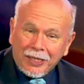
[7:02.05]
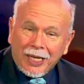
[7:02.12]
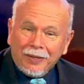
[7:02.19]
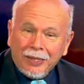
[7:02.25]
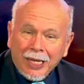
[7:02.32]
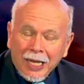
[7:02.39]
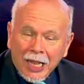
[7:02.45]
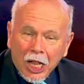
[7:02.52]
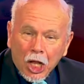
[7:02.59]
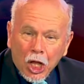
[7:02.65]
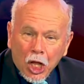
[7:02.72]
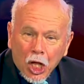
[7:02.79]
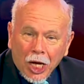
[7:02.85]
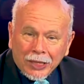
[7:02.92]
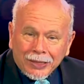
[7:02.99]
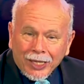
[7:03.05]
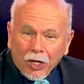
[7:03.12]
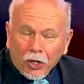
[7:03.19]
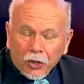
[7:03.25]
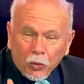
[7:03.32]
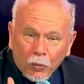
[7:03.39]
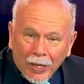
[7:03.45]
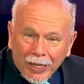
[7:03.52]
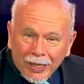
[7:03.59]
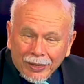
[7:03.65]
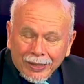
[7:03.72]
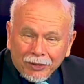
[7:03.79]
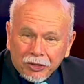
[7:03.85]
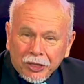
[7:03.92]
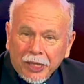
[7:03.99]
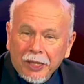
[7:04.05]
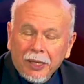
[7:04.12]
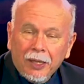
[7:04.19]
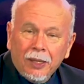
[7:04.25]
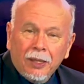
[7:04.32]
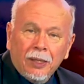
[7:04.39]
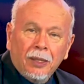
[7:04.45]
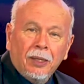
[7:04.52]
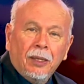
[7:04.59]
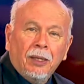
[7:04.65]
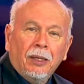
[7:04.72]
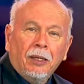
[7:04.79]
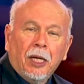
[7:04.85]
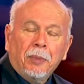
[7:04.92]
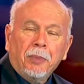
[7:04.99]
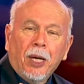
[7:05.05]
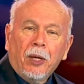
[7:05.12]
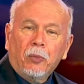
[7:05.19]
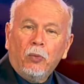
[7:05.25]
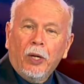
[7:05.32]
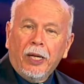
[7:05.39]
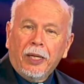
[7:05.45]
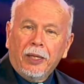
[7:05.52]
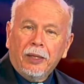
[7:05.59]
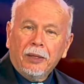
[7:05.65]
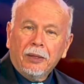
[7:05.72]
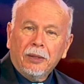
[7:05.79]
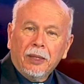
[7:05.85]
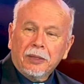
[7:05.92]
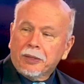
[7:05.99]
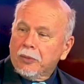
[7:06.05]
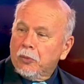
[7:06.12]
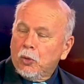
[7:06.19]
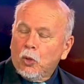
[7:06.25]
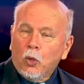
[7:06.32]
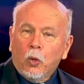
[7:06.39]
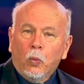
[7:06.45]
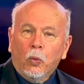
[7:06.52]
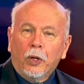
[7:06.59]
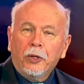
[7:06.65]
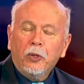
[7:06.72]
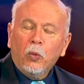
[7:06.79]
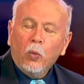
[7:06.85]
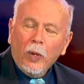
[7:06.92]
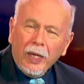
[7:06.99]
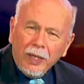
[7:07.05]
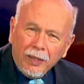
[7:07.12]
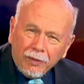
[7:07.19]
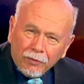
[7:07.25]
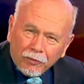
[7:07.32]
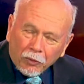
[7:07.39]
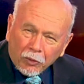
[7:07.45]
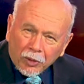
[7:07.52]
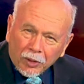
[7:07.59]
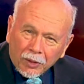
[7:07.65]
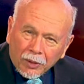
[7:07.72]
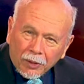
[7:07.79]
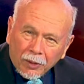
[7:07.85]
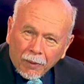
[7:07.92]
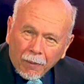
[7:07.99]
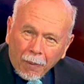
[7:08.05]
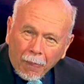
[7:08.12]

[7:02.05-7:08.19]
And then I say, are you ready? And they'll say, I'm not ready. I said, what are you waiting for?